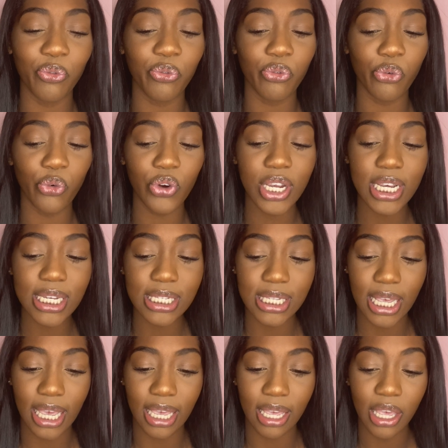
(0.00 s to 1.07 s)

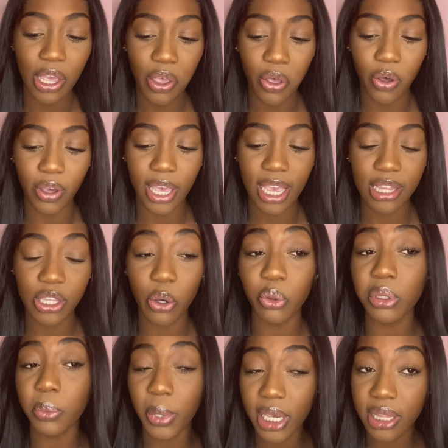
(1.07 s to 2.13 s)
freezing. Okay, the only
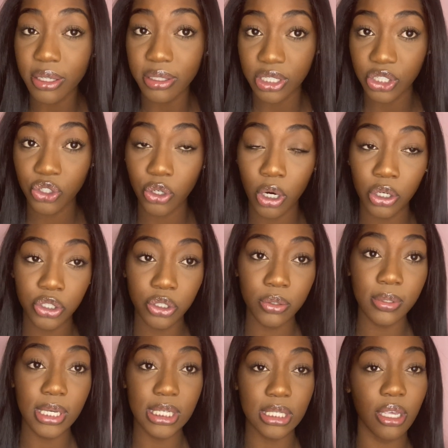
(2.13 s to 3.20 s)
way they'll discharge you
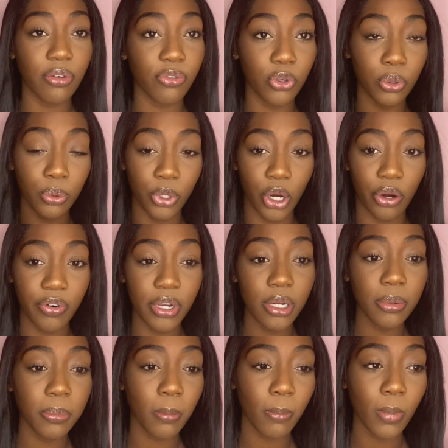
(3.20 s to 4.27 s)
is if you
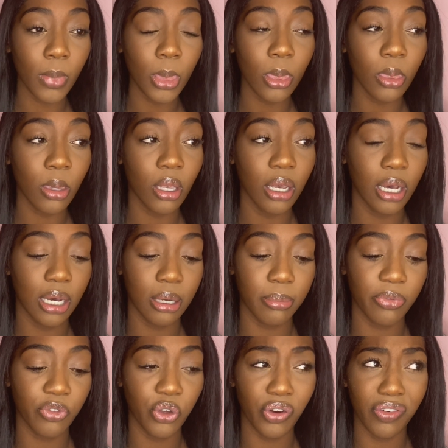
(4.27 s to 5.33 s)

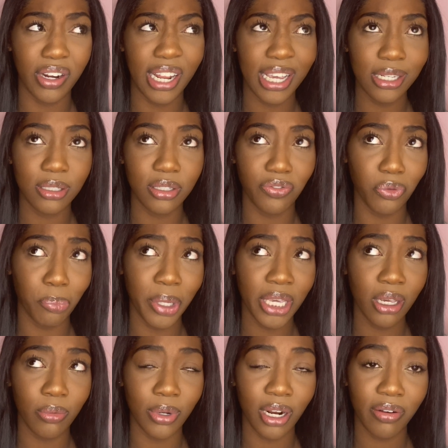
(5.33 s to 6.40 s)
if you urinate, if you pee,
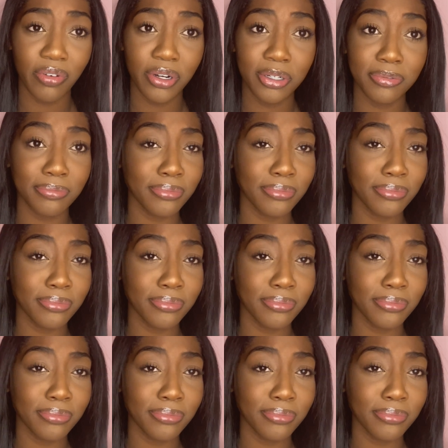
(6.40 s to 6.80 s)
whatever.